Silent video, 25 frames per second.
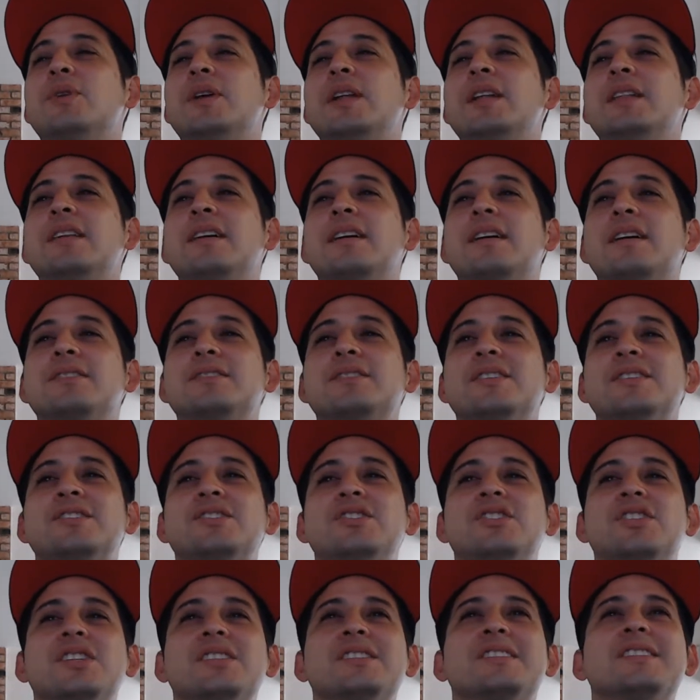else, it's
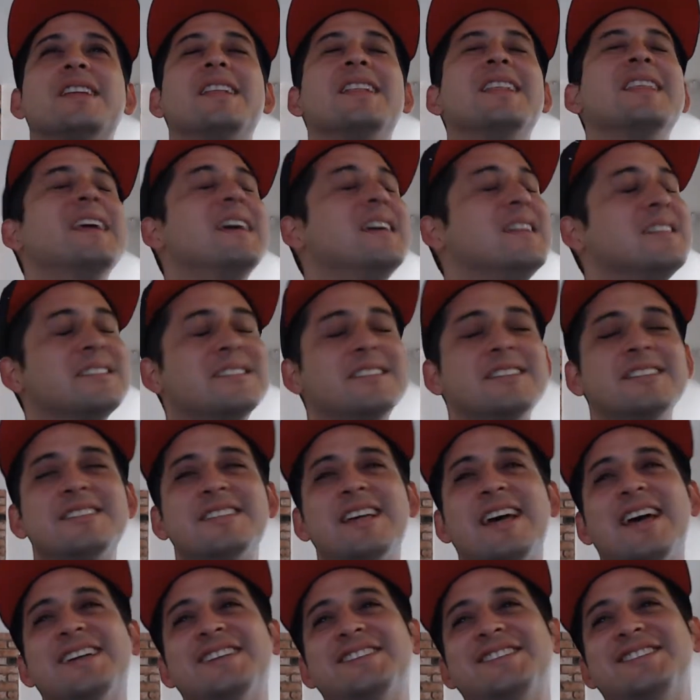just the latest
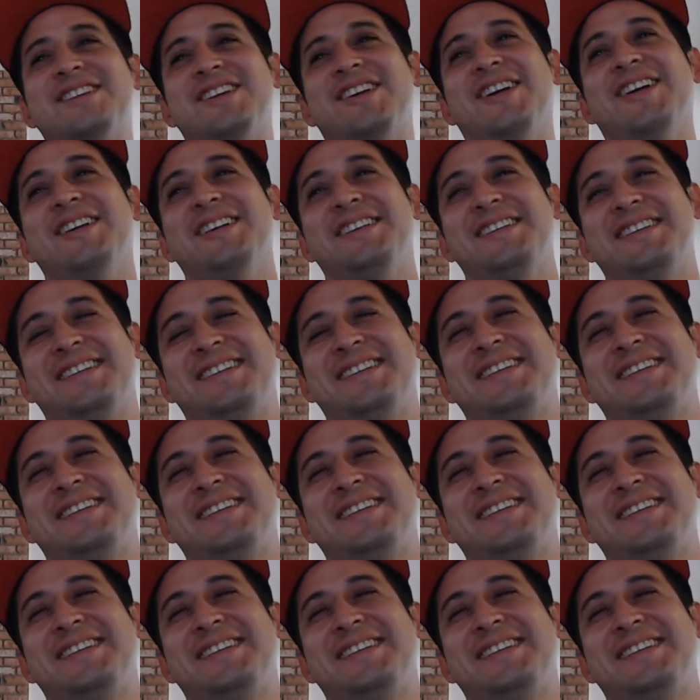disasters.